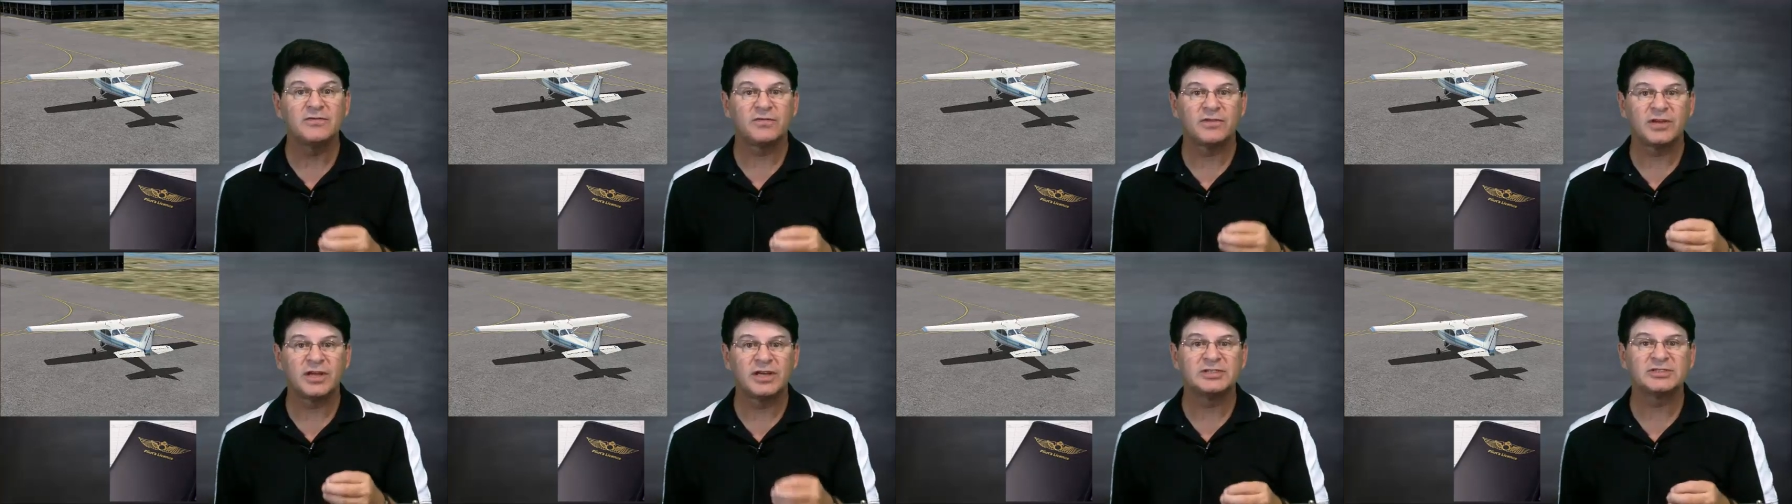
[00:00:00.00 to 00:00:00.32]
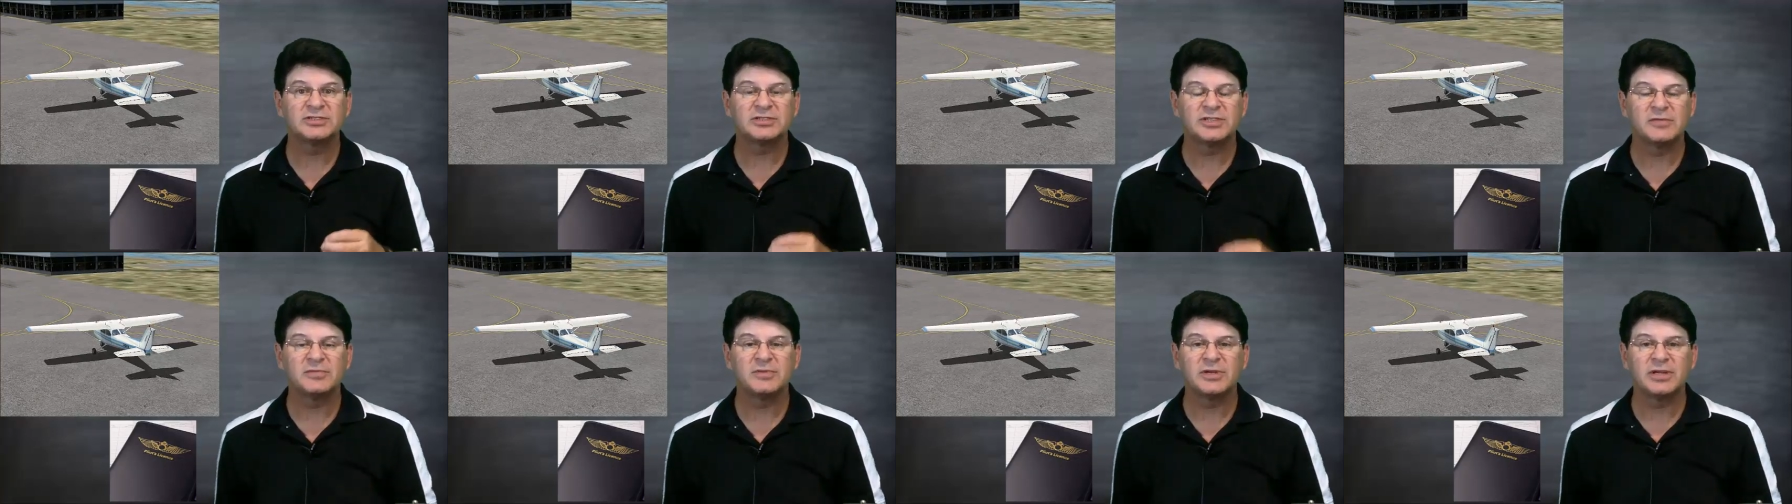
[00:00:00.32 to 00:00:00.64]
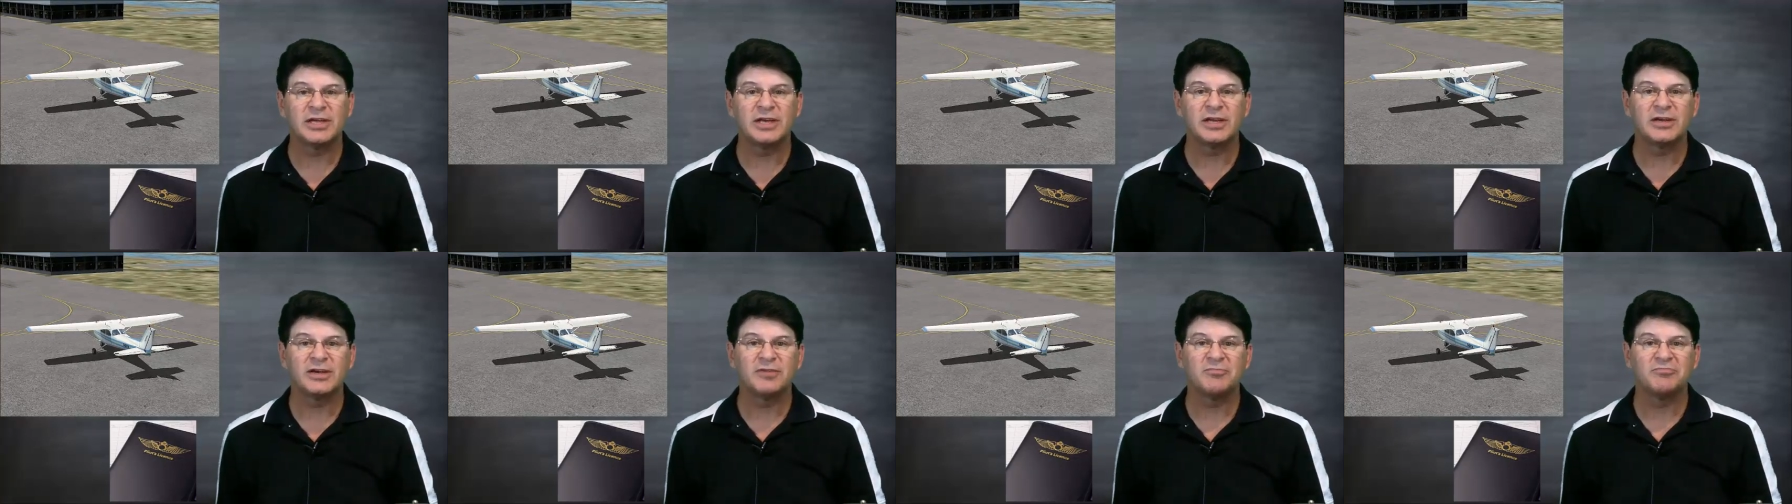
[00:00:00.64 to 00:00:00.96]
Flight
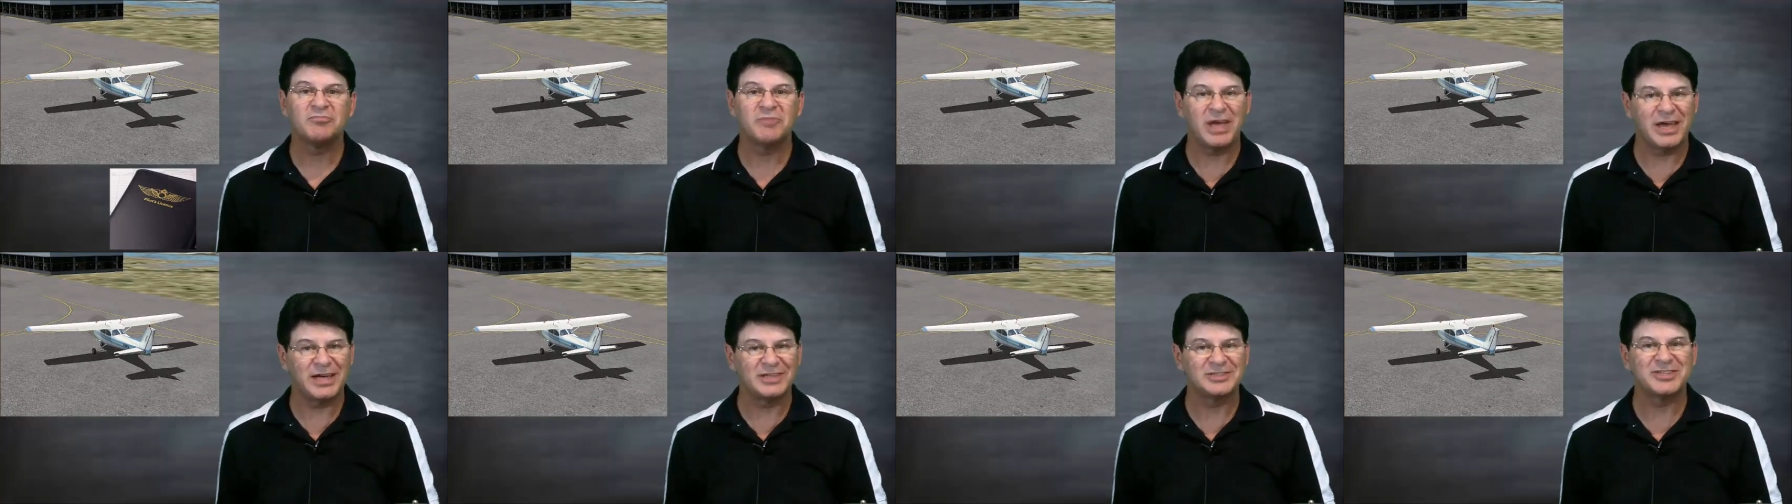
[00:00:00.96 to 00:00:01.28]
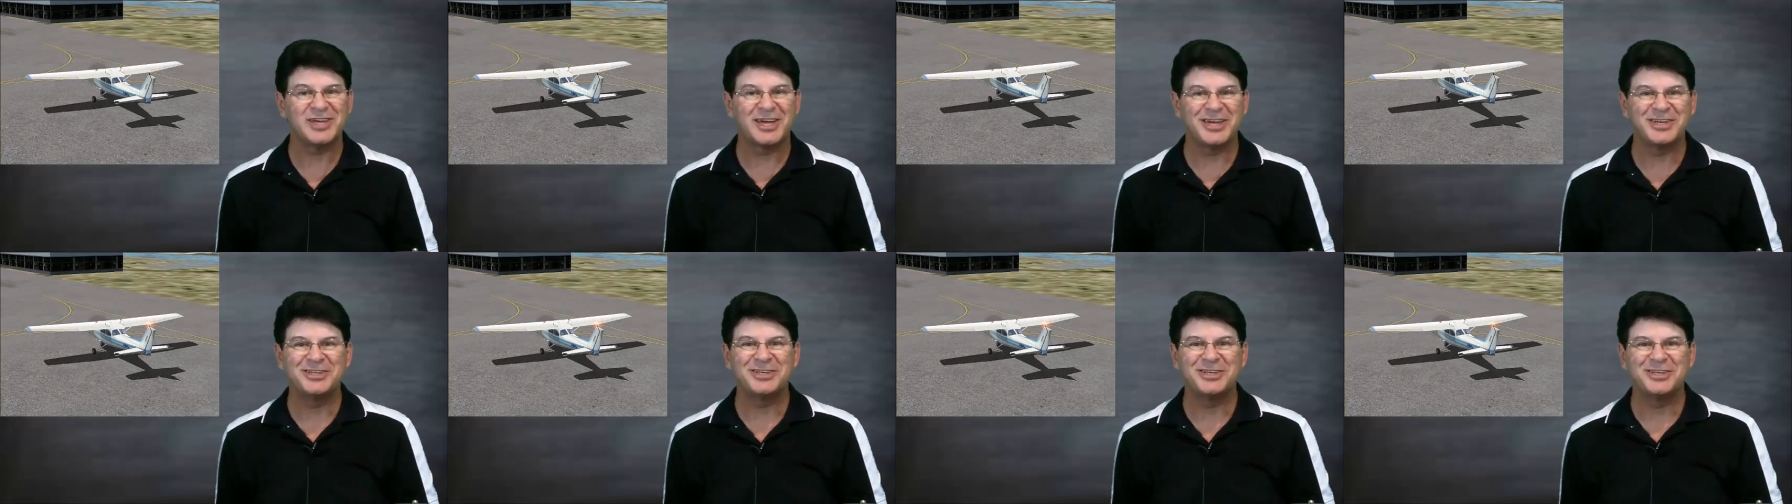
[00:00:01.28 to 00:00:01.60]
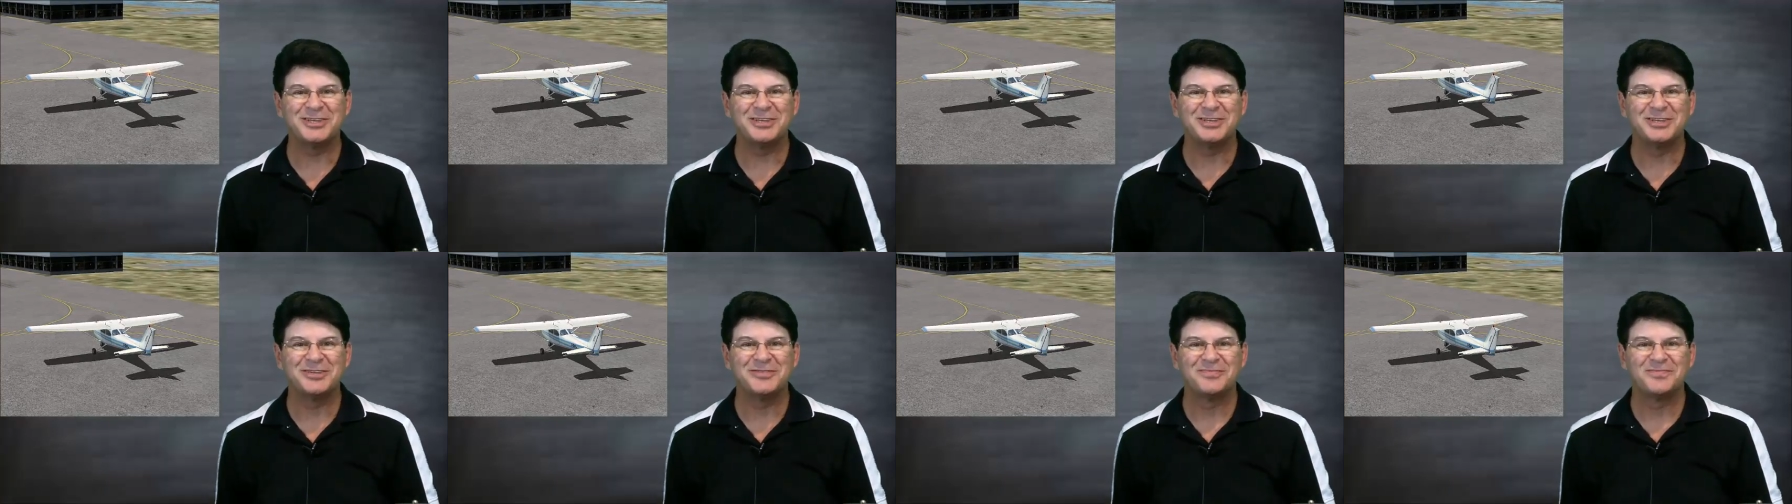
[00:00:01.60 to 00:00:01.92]
Simulator, as I
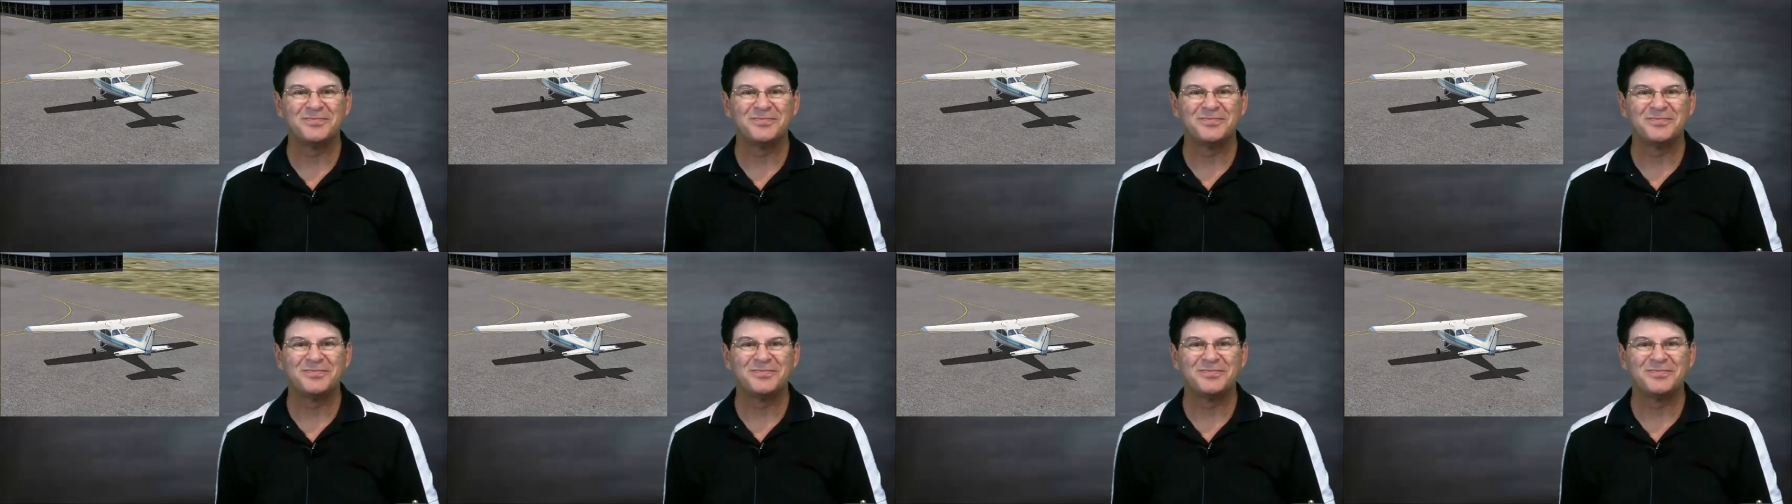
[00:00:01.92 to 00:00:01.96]
did.